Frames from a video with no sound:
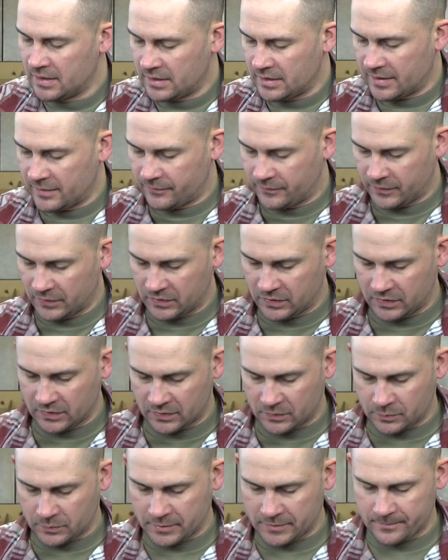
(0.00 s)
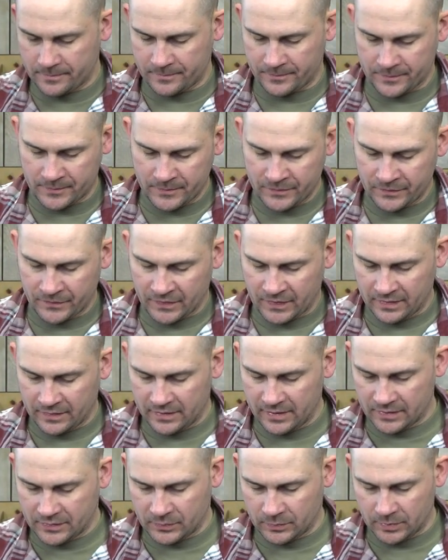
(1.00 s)
I fished this one
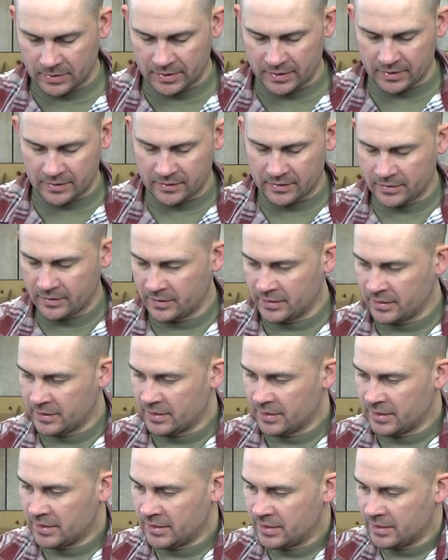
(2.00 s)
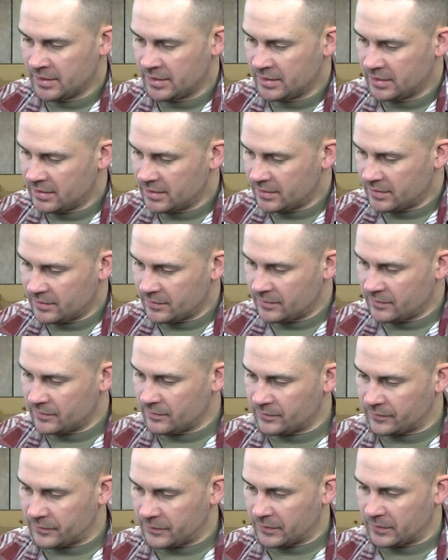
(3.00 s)
this way
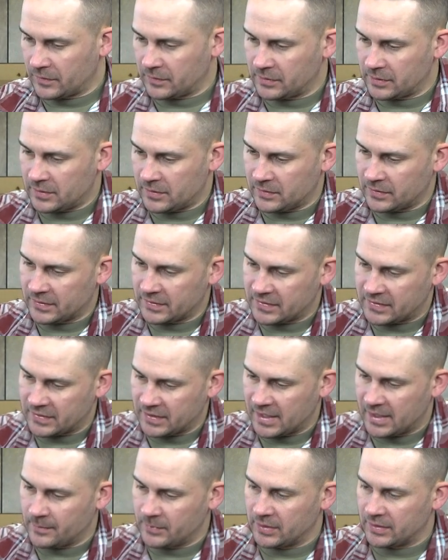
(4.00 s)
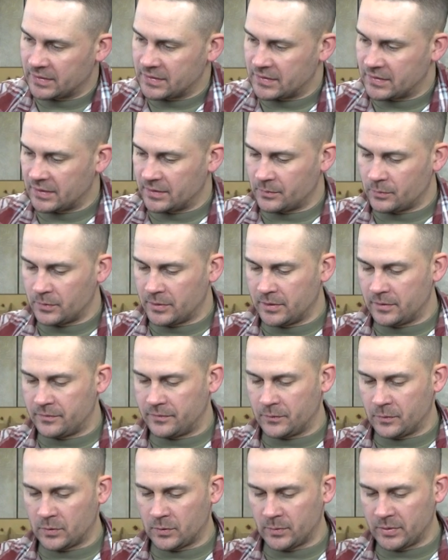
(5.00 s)
for the longest time and it's done well
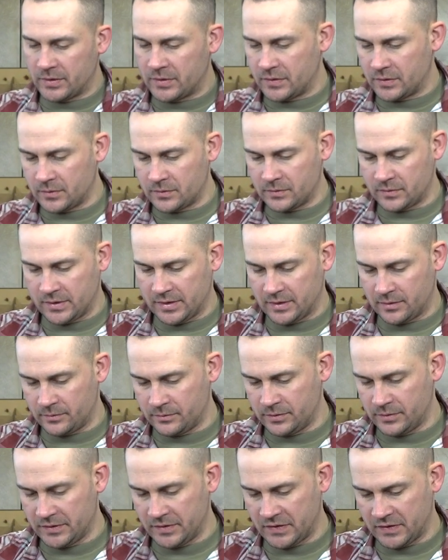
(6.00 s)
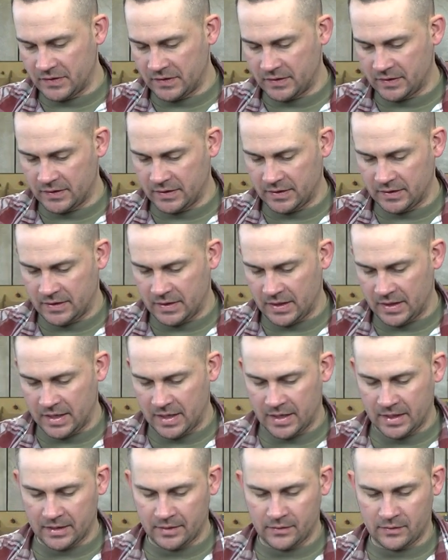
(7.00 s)
for me, so I don't really see a need to
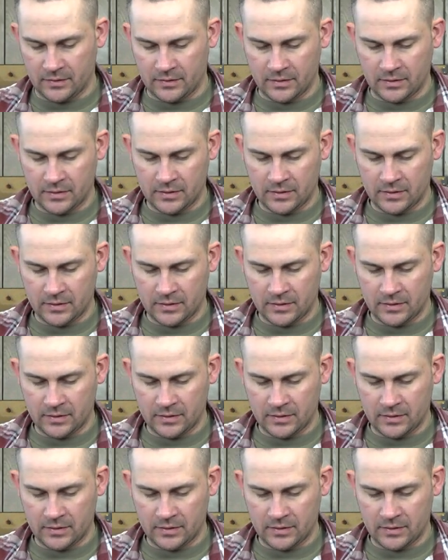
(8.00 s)
add